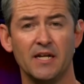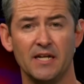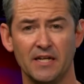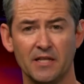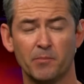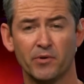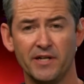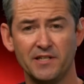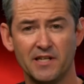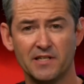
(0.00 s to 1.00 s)
In the
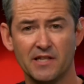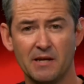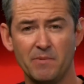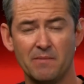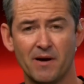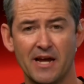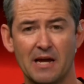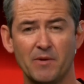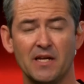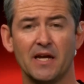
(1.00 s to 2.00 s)
preseason, they beat
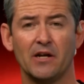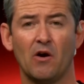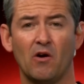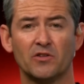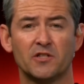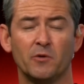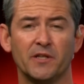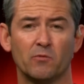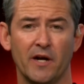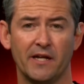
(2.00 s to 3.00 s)
Miami, and also in
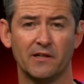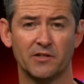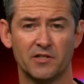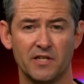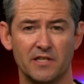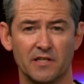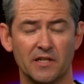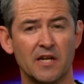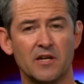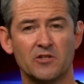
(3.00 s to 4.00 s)
the regular season.
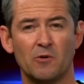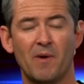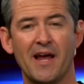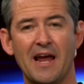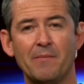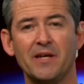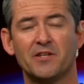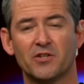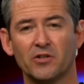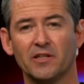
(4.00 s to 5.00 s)
So Miami
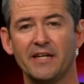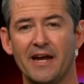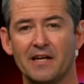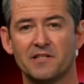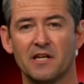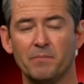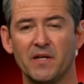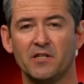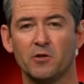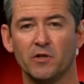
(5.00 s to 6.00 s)
certainly has
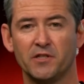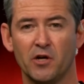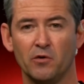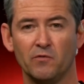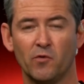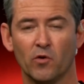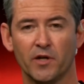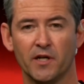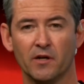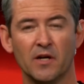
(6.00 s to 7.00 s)
something to atone for
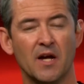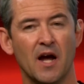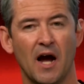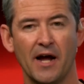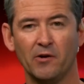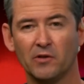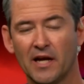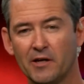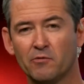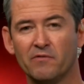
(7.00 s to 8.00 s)
here. I don't
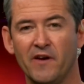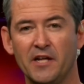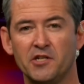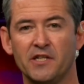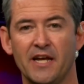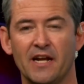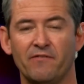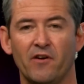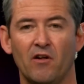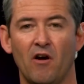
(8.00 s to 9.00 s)
like revenge in the NFL
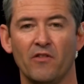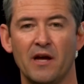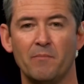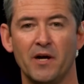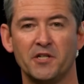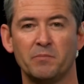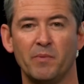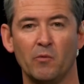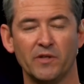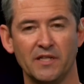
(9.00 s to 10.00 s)
all that much,
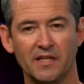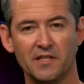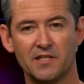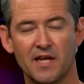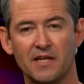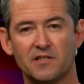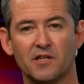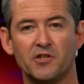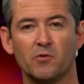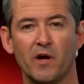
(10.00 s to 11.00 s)
but with the in-state
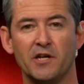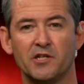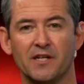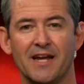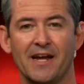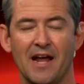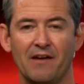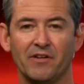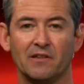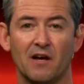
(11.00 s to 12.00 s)
situation and
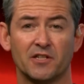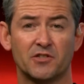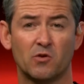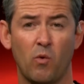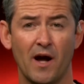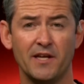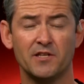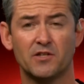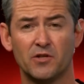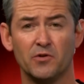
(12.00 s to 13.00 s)
having lost
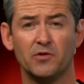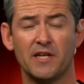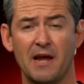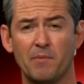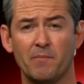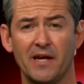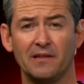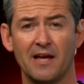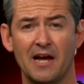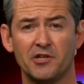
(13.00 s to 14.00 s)
twice to Tampa Bay
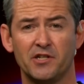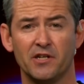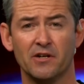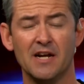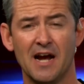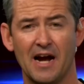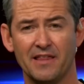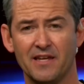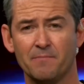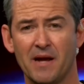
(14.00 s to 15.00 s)
last year, I
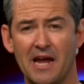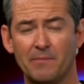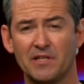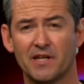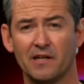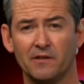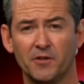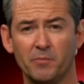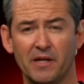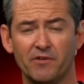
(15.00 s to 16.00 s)
think Miami's got a
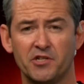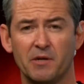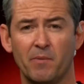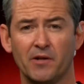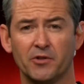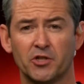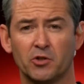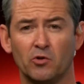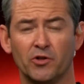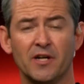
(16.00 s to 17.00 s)
little bit of a chip on their
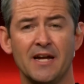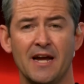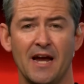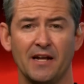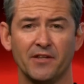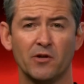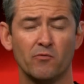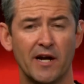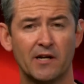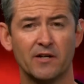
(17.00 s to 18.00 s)
shoulder, and their
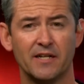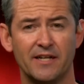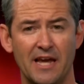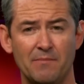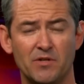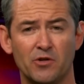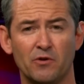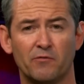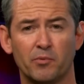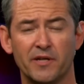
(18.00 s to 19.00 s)
record in game two
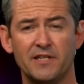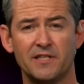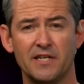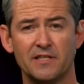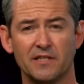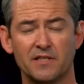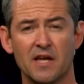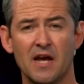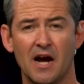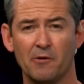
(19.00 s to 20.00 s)
of preseasons,
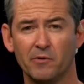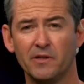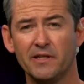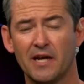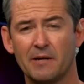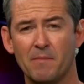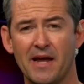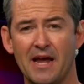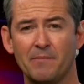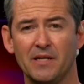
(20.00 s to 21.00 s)
I really like
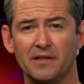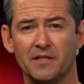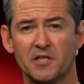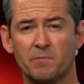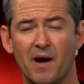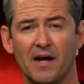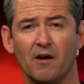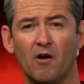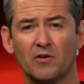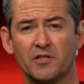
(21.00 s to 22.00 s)
Miami in this spot.
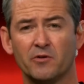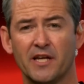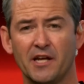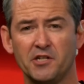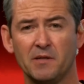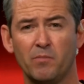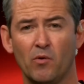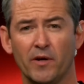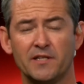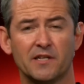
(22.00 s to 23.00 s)
Also catching
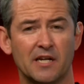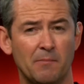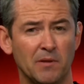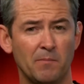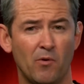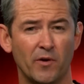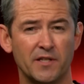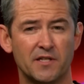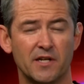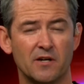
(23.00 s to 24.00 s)
points, a couple of
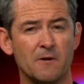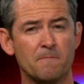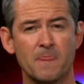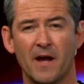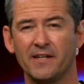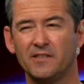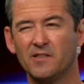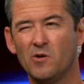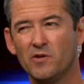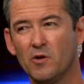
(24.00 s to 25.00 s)
points here. I
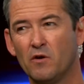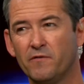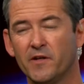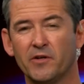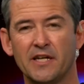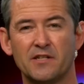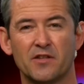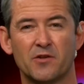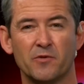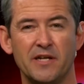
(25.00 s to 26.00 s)
don't know if it'll get to
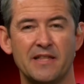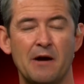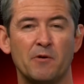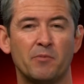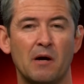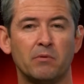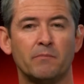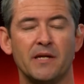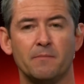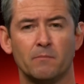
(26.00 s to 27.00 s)
three. That would
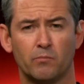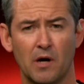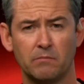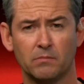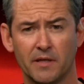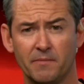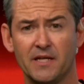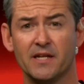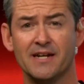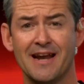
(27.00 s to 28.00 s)
probably be
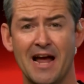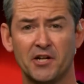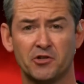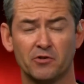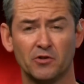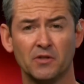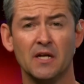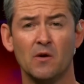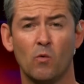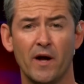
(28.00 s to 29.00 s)
the natural
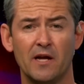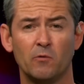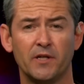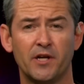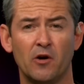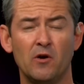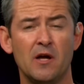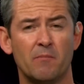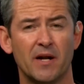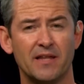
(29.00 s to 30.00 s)
way it would go,
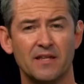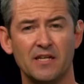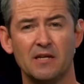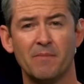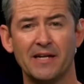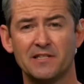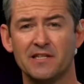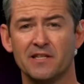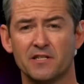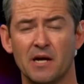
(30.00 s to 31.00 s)
but I think you might see
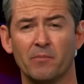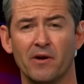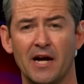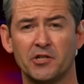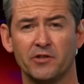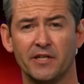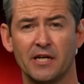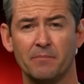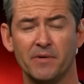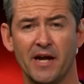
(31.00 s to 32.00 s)
this number actually
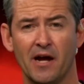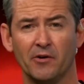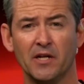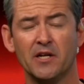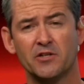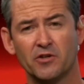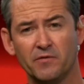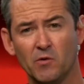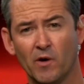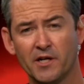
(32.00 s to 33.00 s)
come down. So if
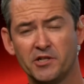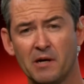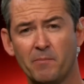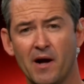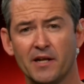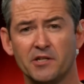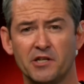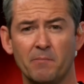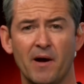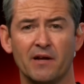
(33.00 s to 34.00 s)
you want to jump on
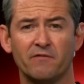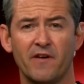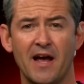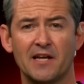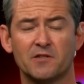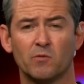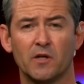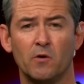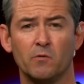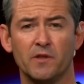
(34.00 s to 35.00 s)
it fast. We're
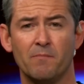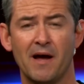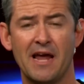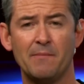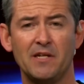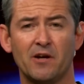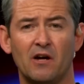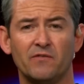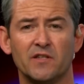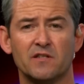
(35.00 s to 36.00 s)
going with the Miami
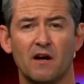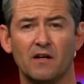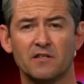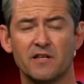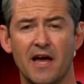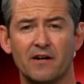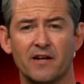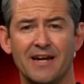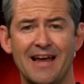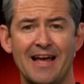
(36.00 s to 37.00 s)
Dolphins on
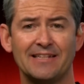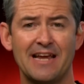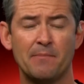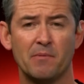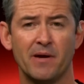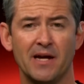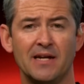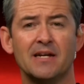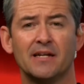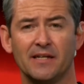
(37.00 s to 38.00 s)
Saturday at Tampa Bay,
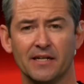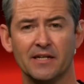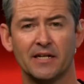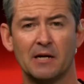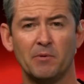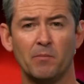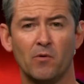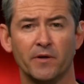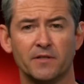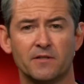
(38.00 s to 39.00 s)
getting a couple
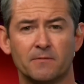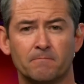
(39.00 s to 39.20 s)
points.